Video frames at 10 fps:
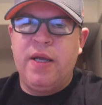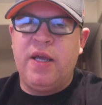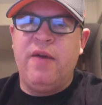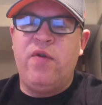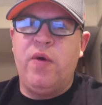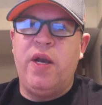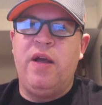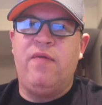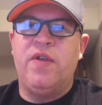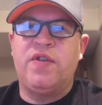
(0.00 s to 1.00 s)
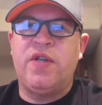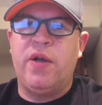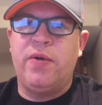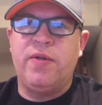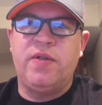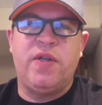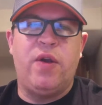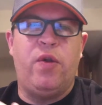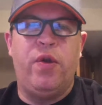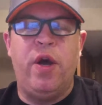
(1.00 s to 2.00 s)
give you any of the
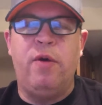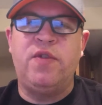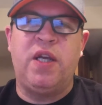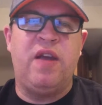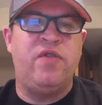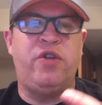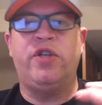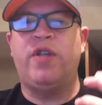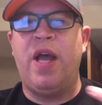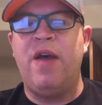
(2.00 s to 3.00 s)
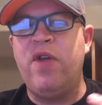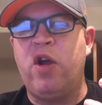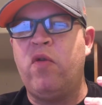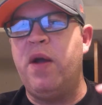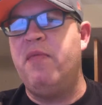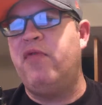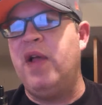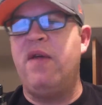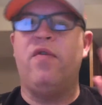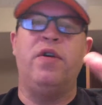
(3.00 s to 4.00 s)
subtle notes. It gives you just a heavy cream
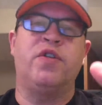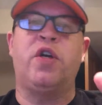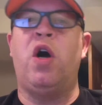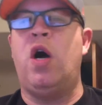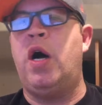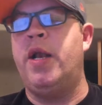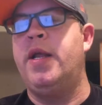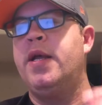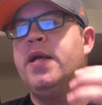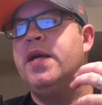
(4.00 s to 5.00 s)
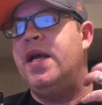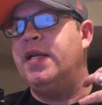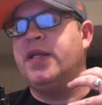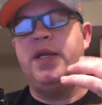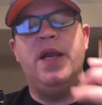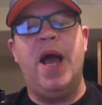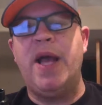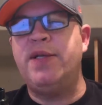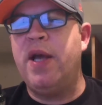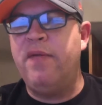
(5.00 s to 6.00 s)
flavor and is gone. It's a
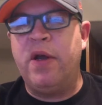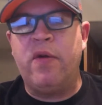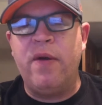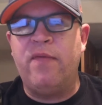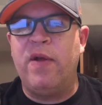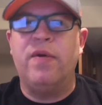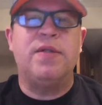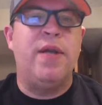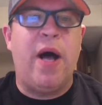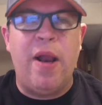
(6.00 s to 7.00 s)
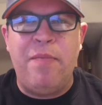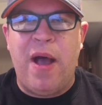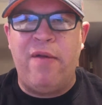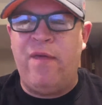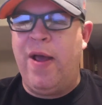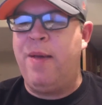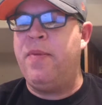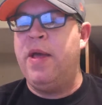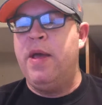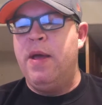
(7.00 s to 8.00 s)
nice heavy cream flavor. It's not a bad
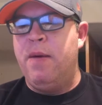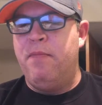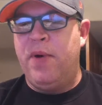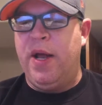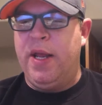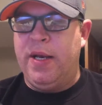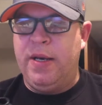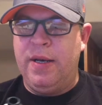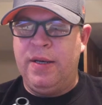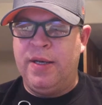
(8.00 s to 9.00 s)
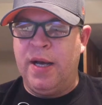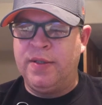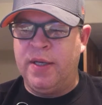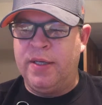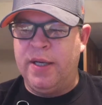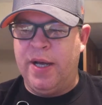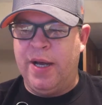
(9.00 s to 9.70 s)
vape, but it doesn't